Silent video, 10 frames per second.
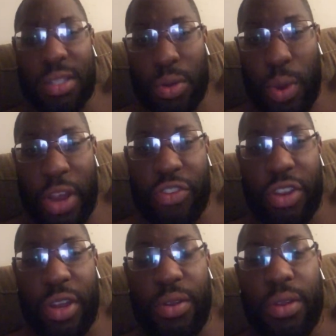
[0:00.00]
the
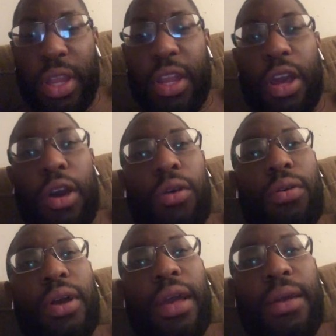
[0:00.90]
question,
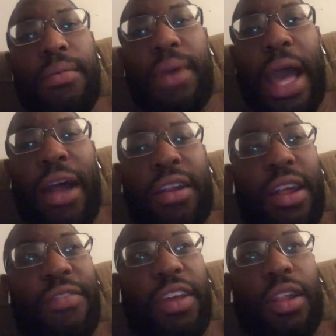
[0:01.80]
how did
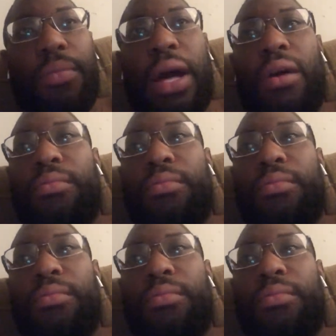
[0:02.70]
I feel about